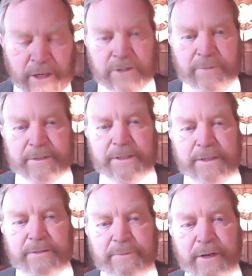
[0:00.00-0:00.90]
To be
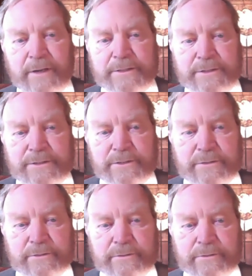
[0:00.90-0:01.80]
set apart is
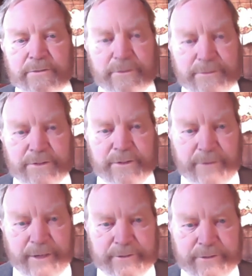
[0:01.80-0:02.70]

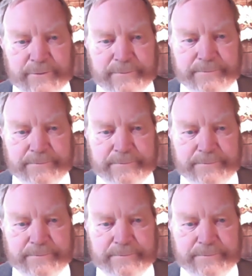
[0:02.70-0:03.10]
consecration.